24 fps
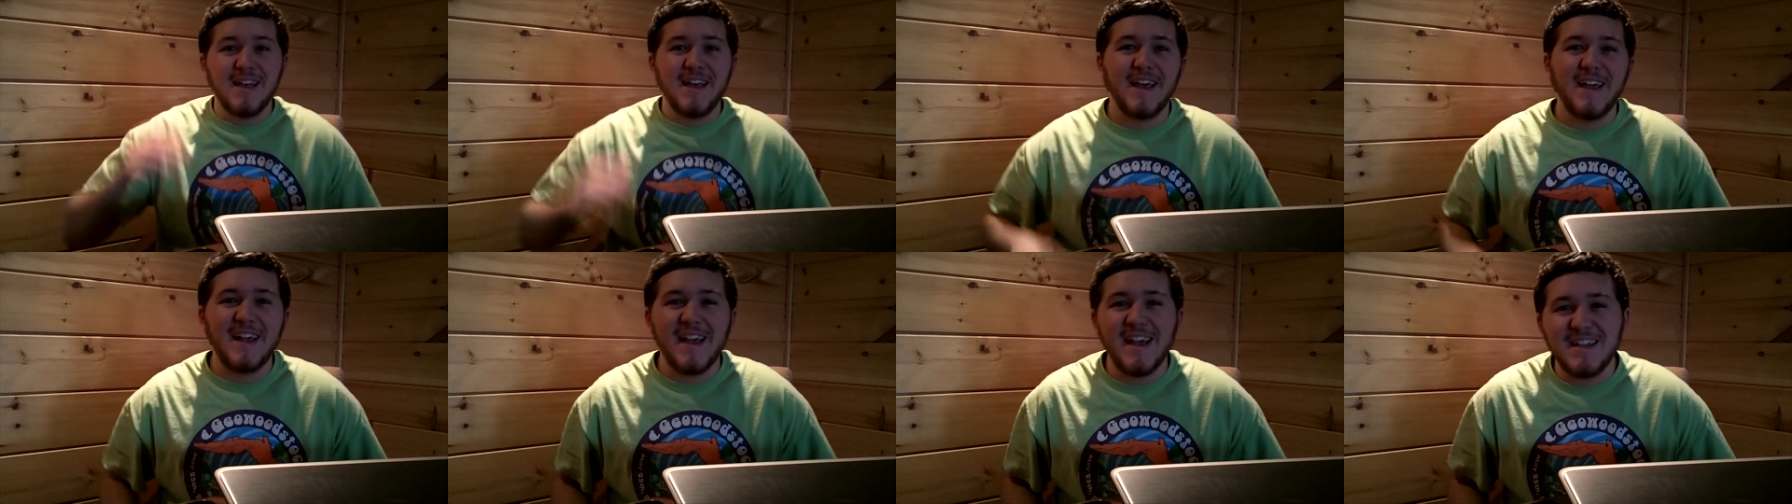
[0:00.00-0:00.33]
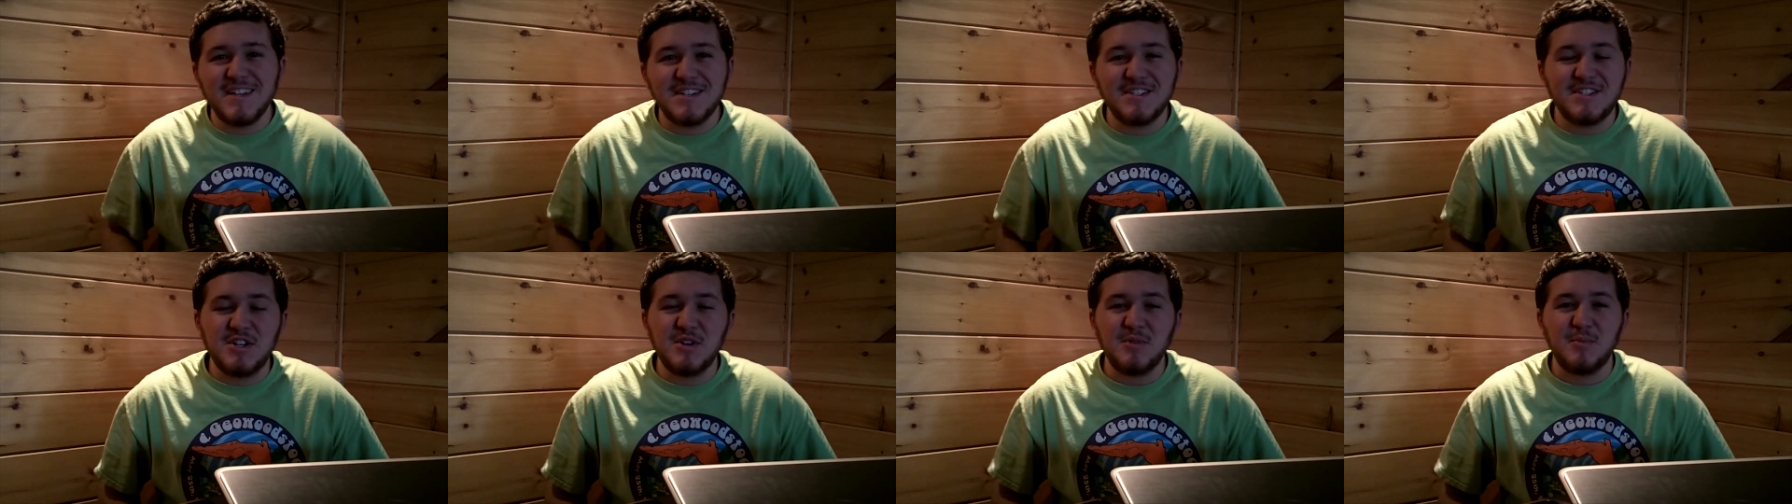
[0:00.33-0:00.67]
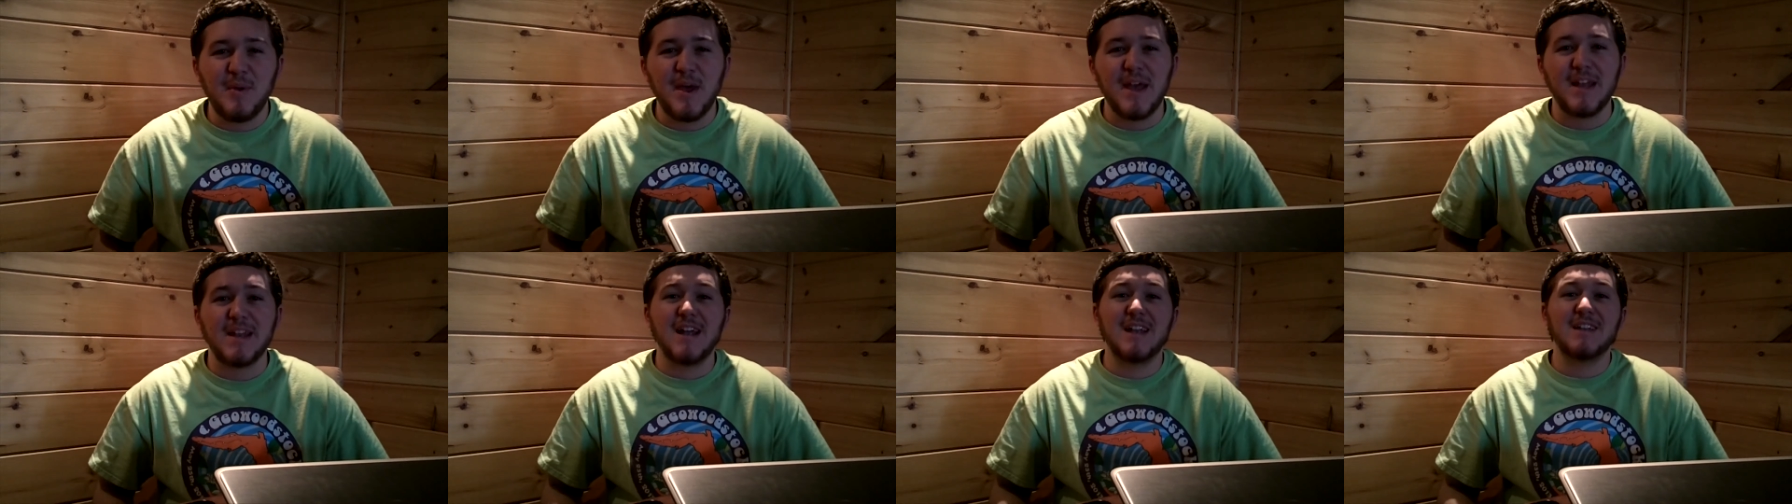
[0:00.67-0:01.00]
Hey guys,
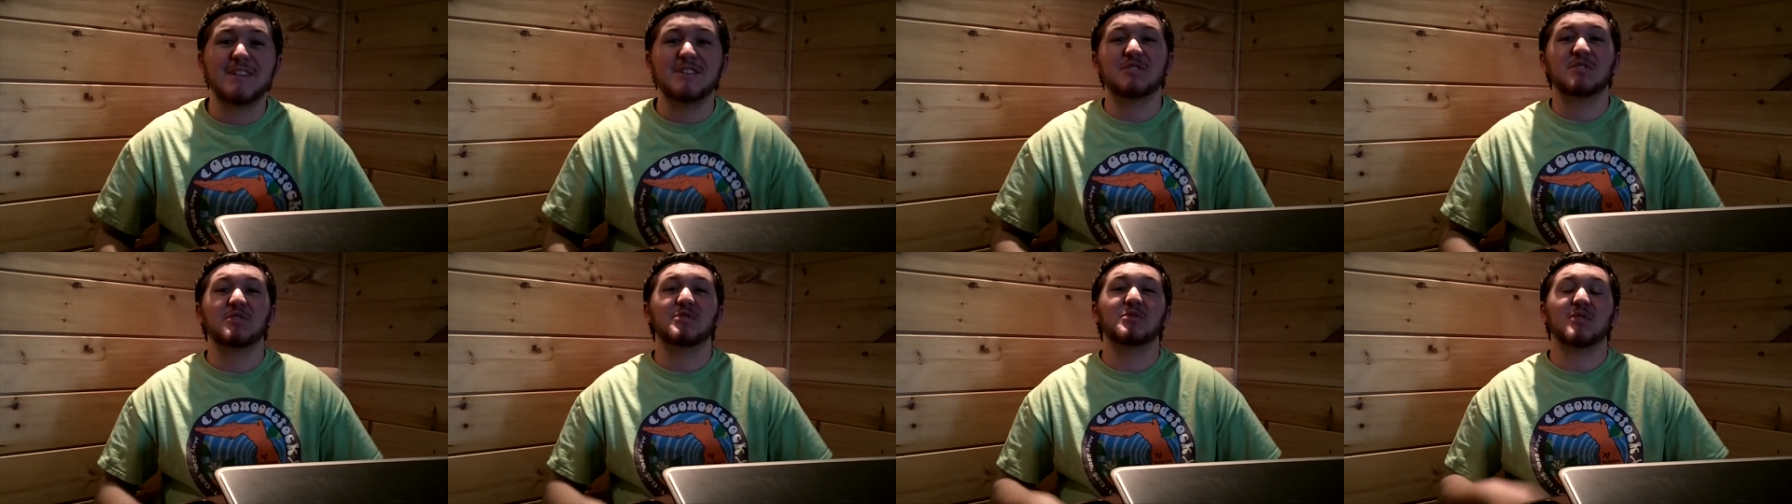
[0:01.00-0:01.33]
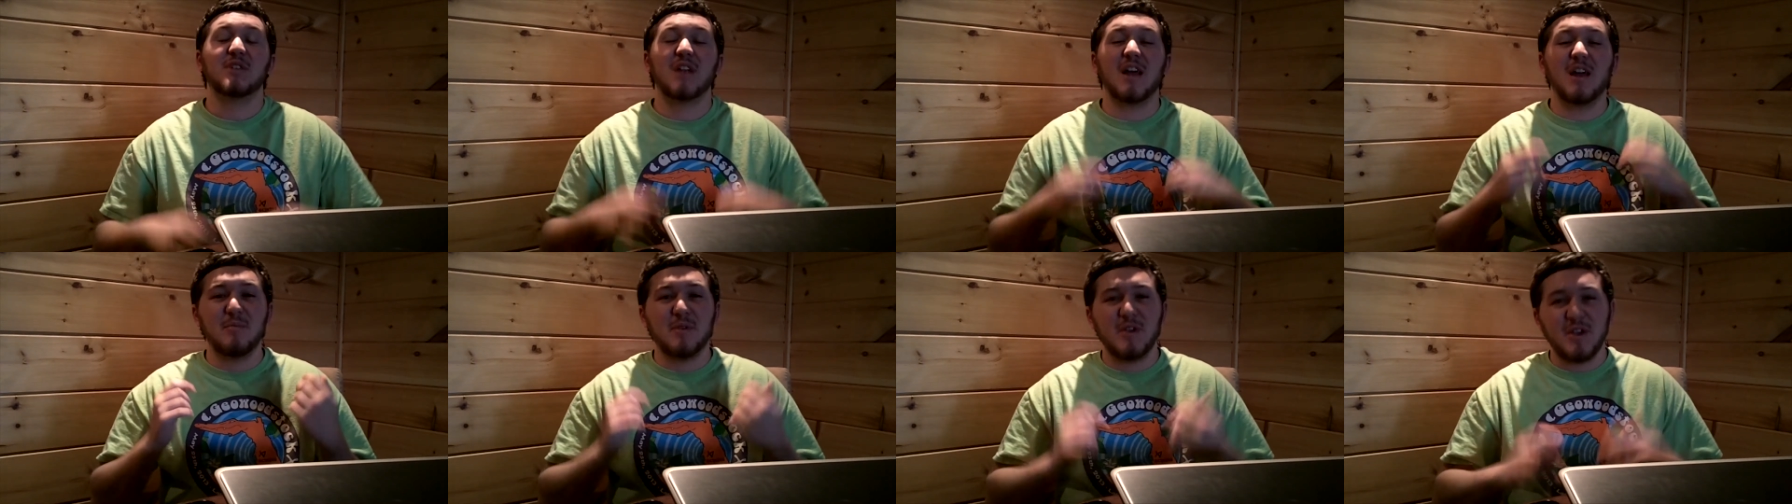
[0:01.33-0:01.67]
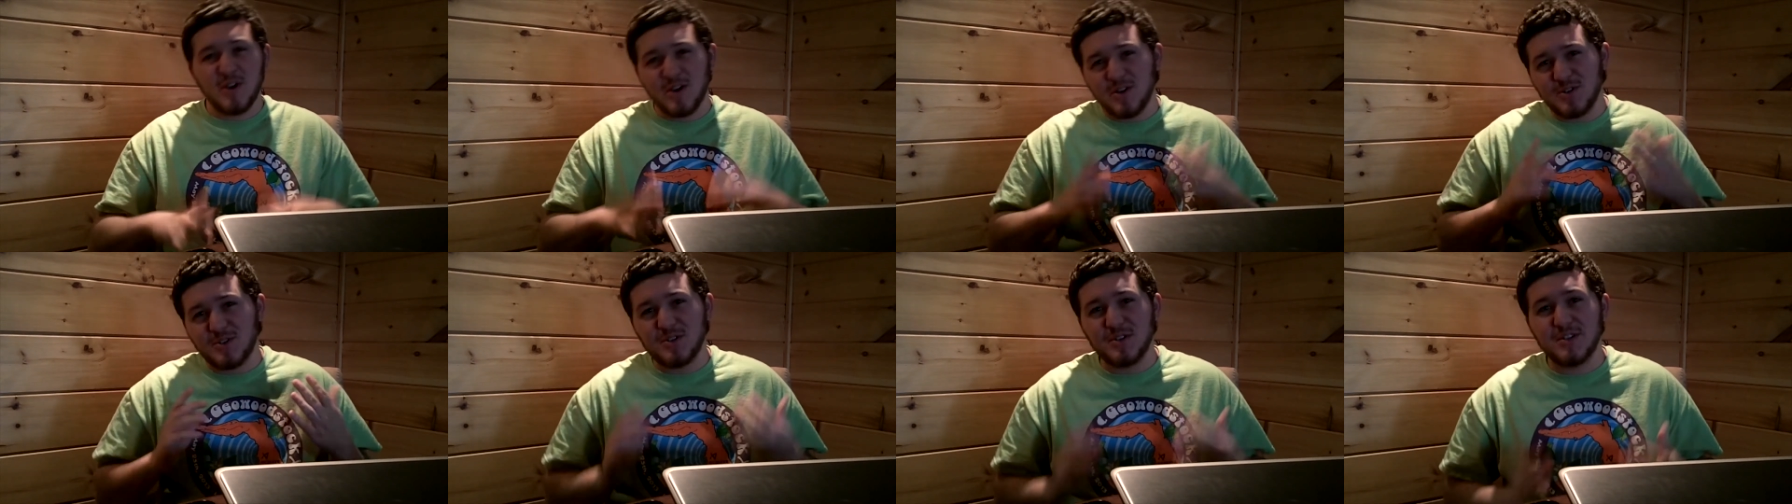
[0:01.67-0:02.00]
Geopat92, and I am
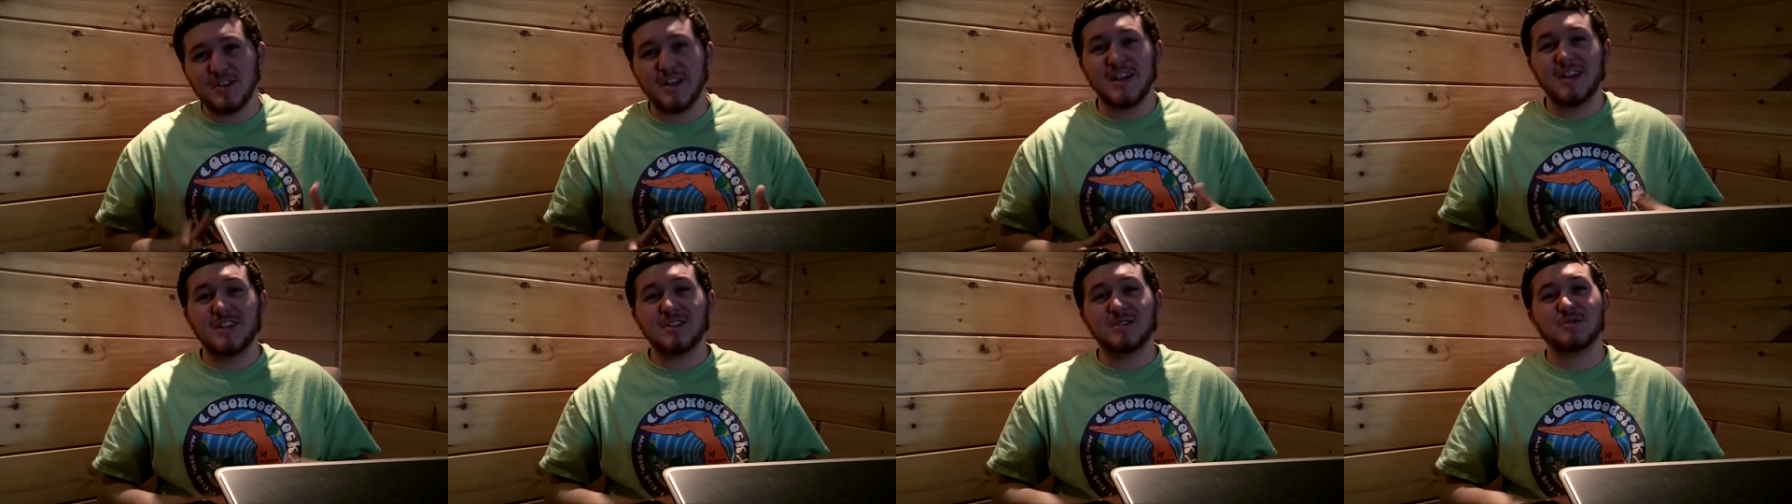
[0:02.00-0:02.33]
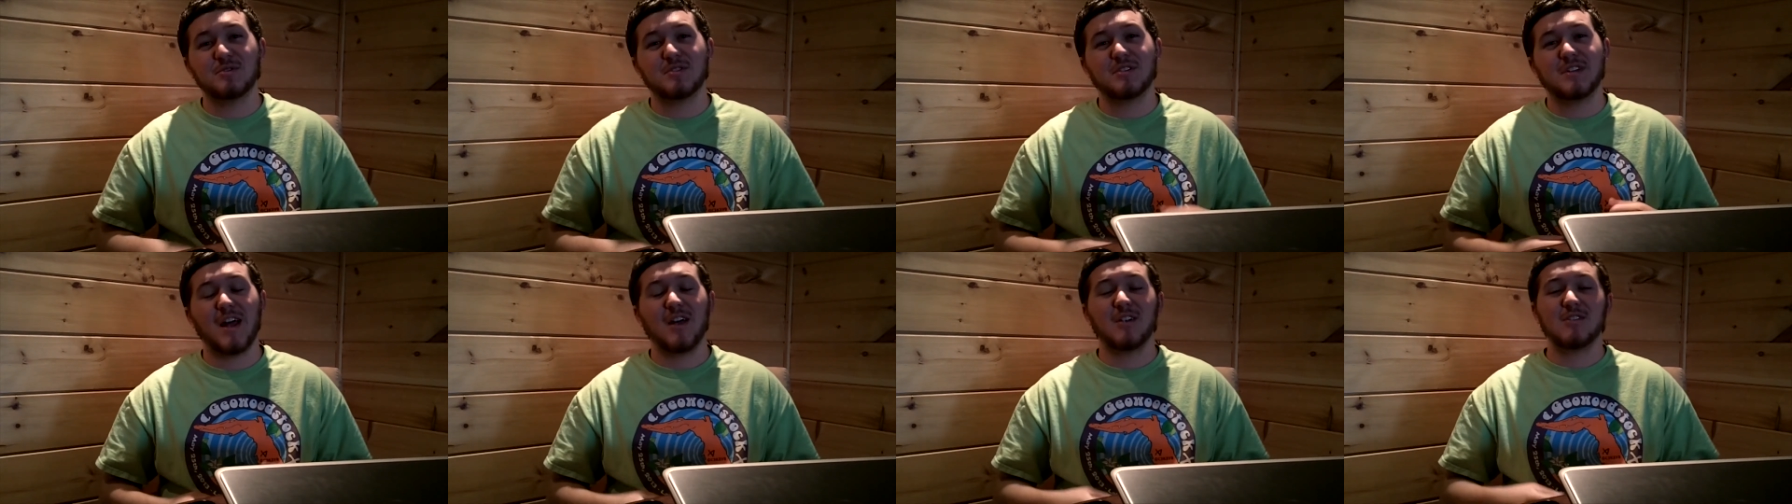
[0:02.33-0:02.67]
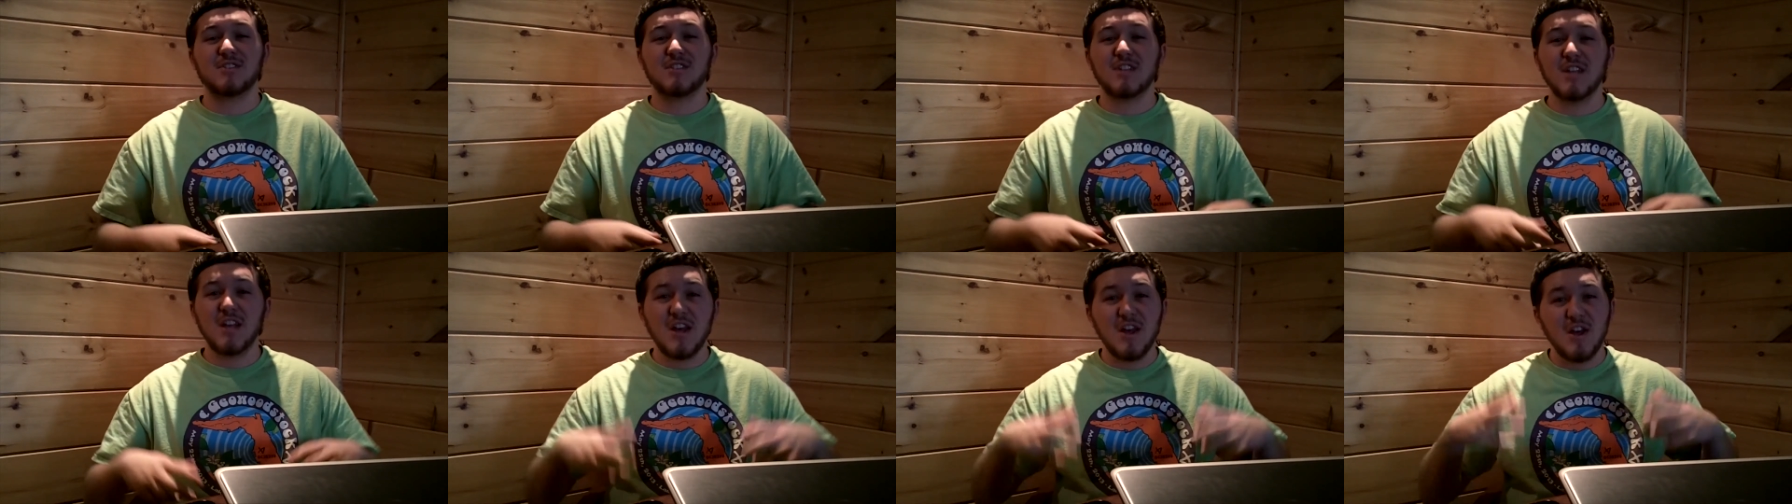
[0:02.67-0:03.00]
here today to
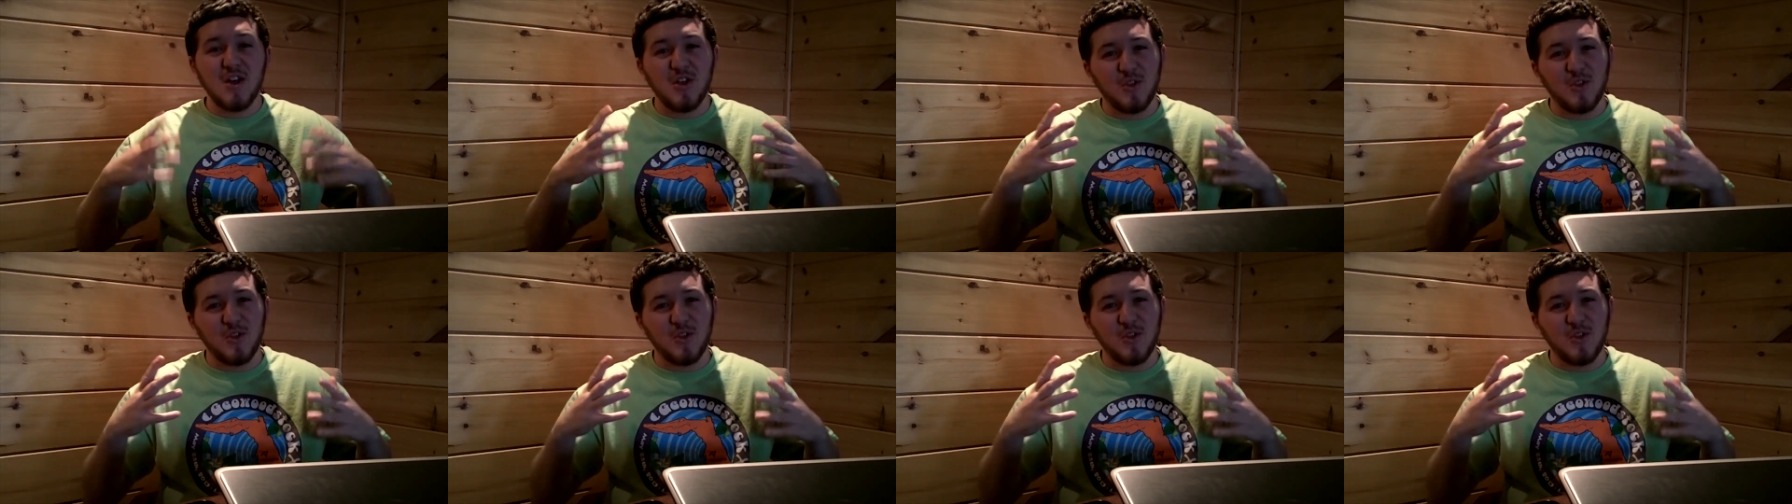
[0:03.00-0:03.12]
announce